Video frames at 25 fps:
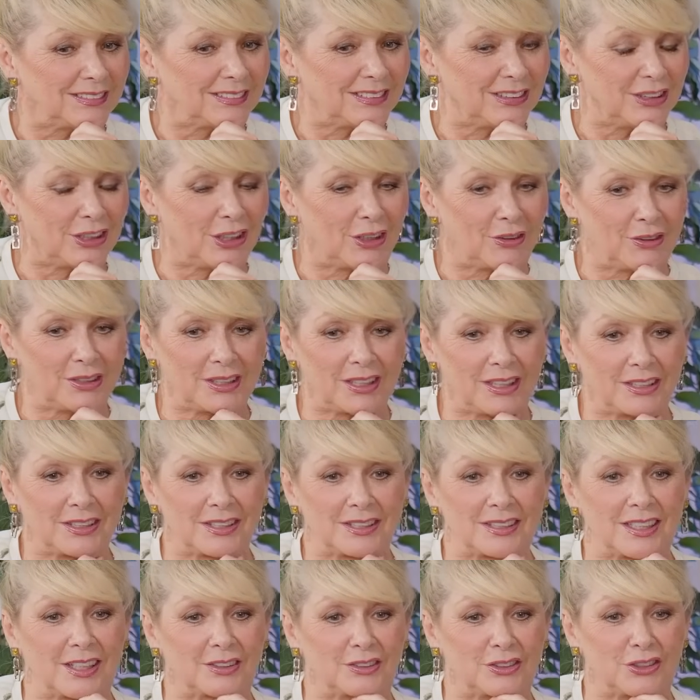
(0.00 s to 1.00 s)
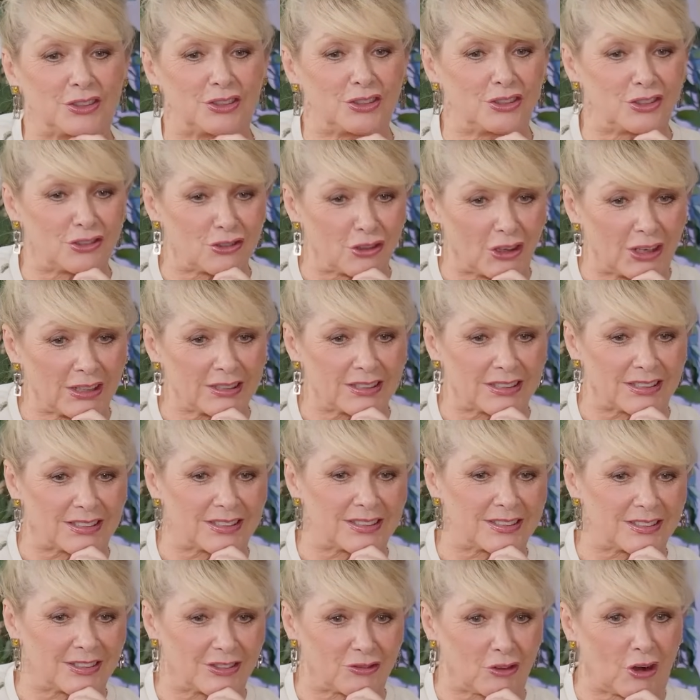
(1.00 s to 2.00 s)
You know, it's uh, trying to
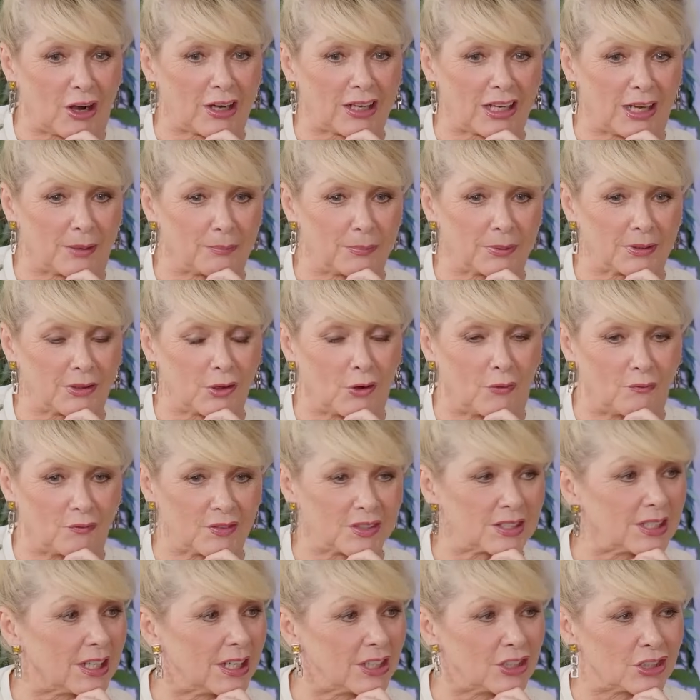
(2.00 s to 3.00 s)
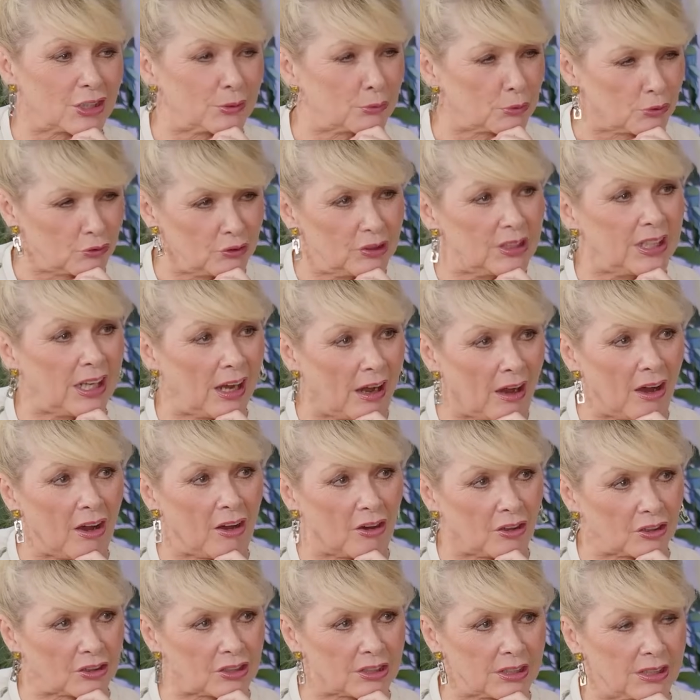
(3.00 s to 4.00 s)
strike up a conversation. It was really
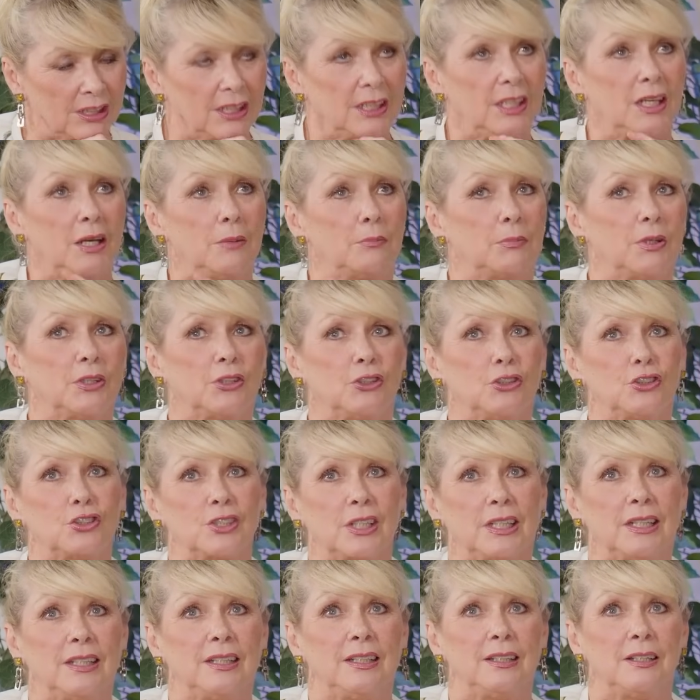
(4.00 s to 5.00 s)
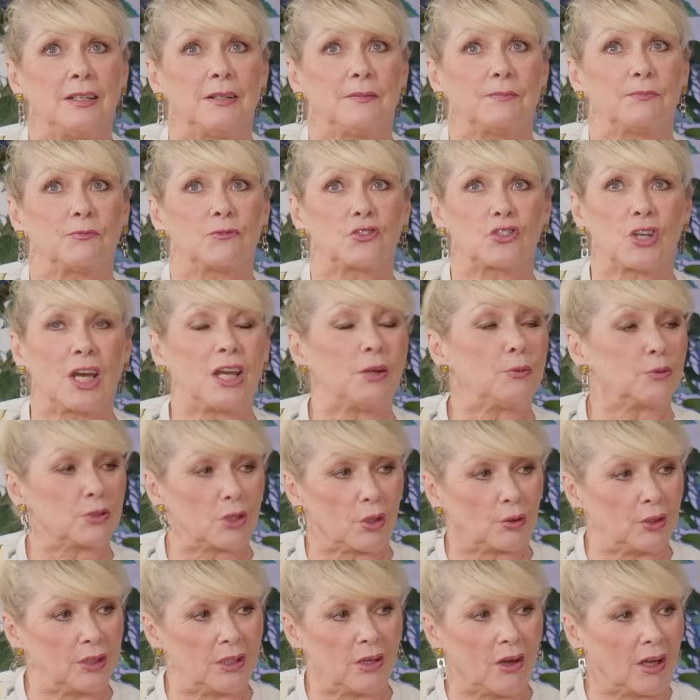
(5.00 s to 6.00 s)
hard. But you see, Jay was
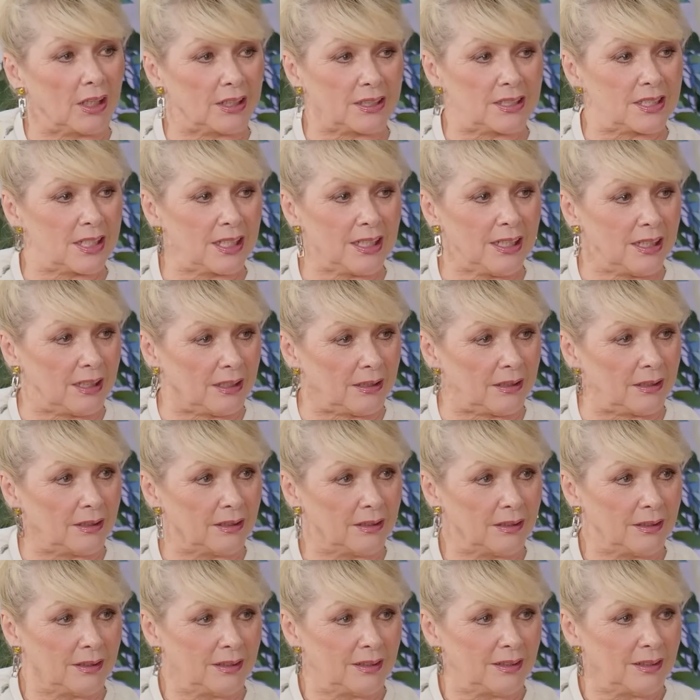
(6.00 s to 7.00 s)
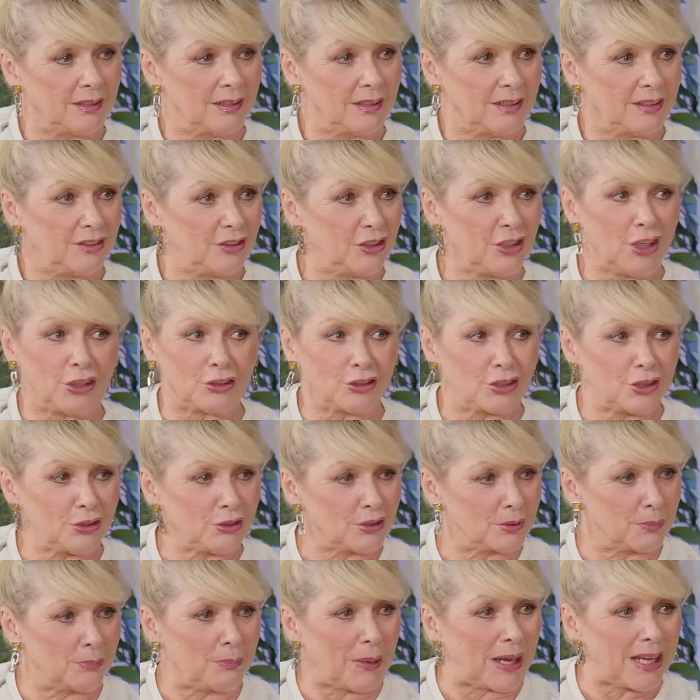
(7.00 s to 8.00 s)
only 19. You know, she
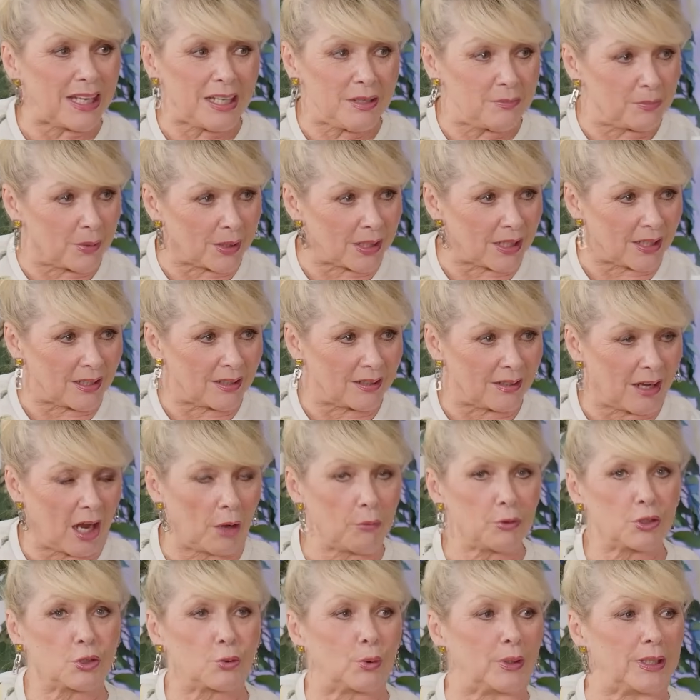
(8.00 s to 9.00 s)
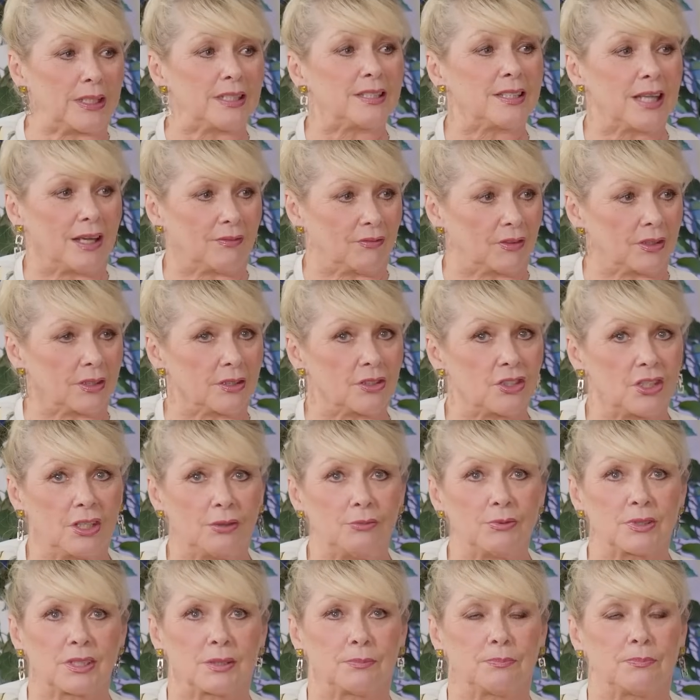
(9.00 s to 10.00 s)
was wow, a baby. Really I was young. 27. She
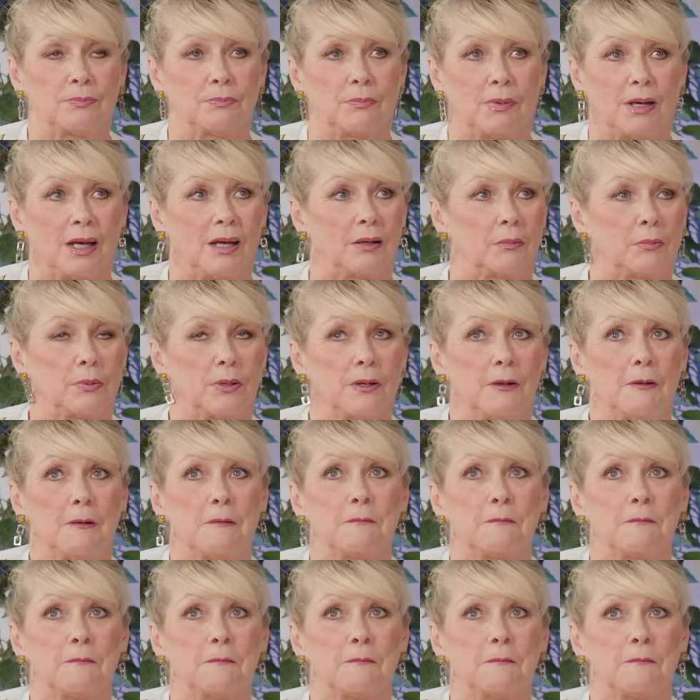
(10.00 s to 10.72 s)
was a bub.